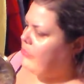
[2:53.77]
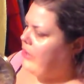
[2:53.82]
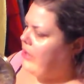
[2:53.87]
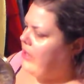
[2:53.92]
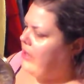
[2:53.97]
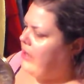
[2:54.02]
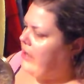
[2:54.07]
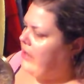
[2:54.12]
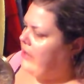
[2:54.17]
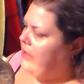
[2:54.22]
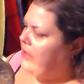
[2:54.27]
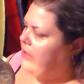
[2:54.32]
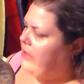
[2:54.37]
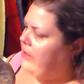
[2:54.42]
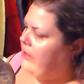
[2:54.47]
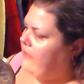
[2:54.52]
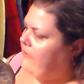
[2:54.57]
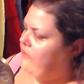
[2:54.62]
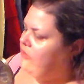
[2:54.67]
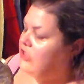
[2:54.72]
Bright Eye
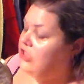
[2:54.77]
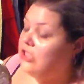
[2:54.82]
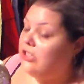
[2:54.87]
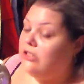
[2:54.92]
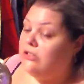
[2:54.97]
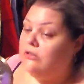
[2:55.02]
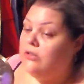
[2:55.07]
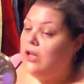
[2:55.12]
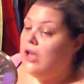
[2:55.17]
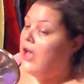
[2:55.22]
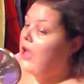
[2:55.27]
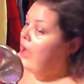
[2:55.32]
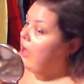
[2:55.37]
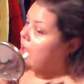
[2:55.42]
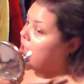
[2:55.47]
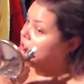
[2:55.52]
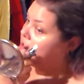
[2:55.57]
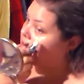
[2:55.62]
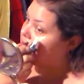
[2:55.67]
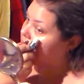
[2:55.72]
Lift Gel.
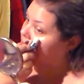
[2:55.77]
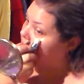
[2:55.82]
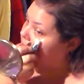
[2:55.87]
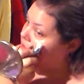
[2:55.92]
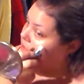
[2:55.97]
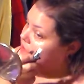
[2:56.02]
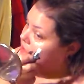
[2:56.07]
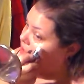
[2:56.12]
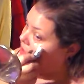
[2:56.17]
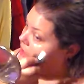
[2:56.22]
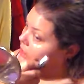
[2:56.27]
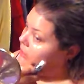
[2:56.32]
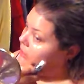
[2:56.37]
I just got this an